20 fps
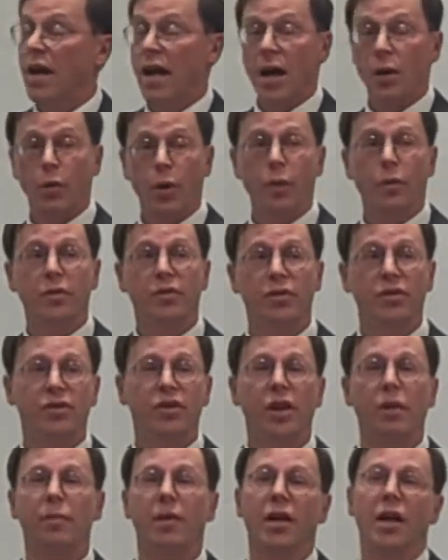and we would
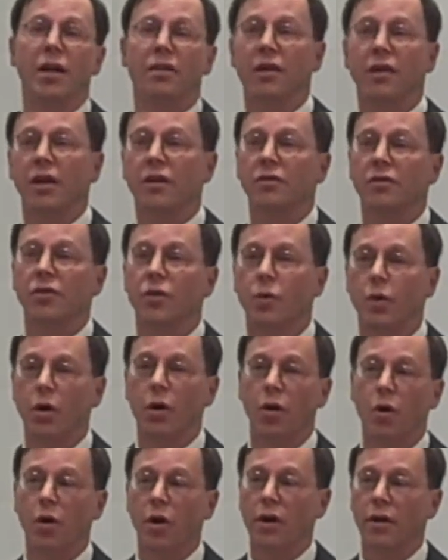disseminate that to
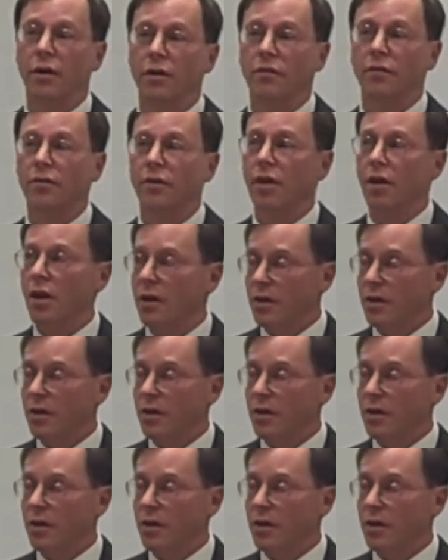our audience.